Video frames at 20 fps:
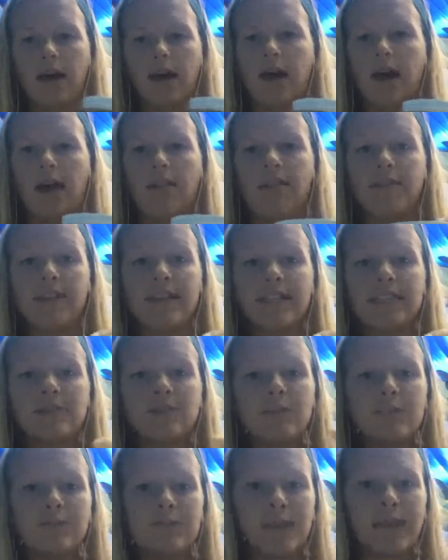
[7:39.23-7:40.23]
And this
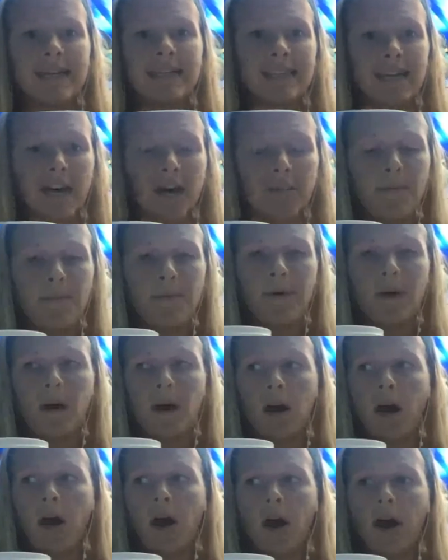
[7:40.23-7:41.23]
was picked up
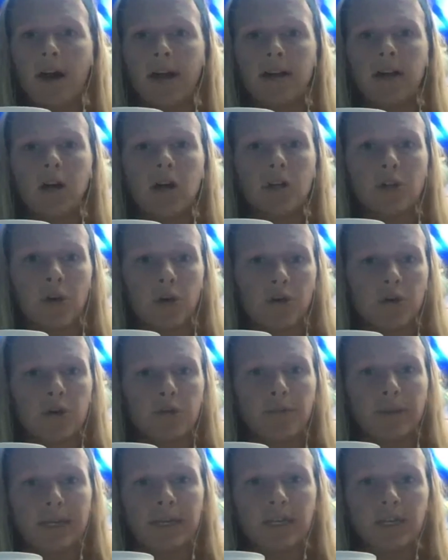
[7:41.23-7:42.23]
on a local
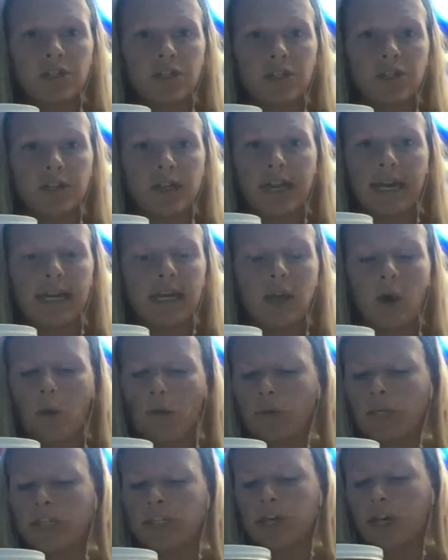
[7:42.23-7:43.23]
beach, and it
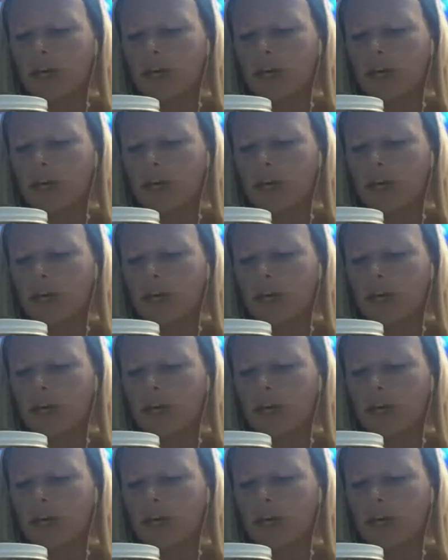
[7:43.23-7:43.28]
only